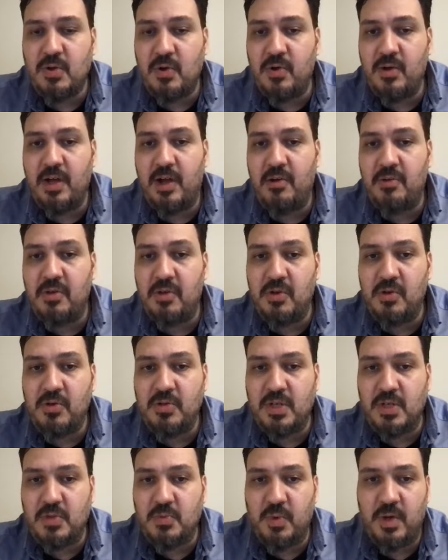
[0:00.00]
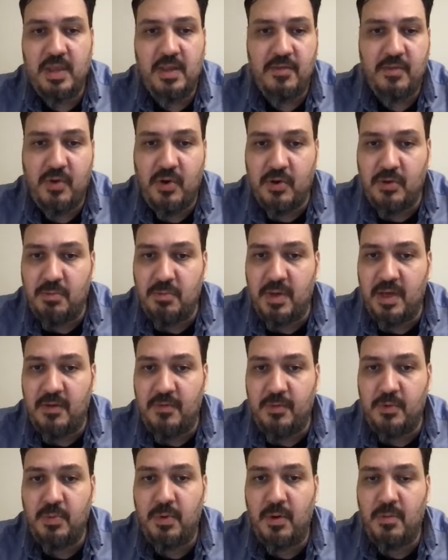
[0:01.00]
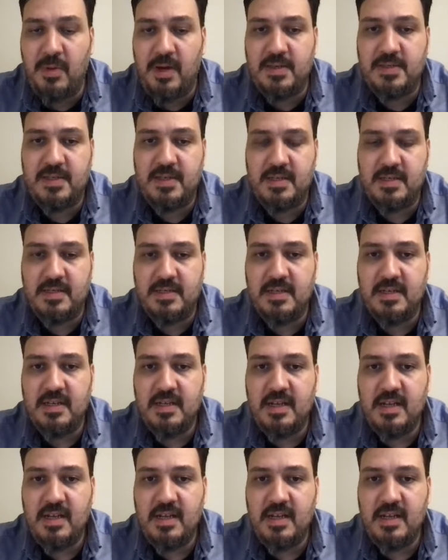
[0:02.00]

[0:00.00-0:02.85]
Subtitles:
concurrent users when they've got big football matches.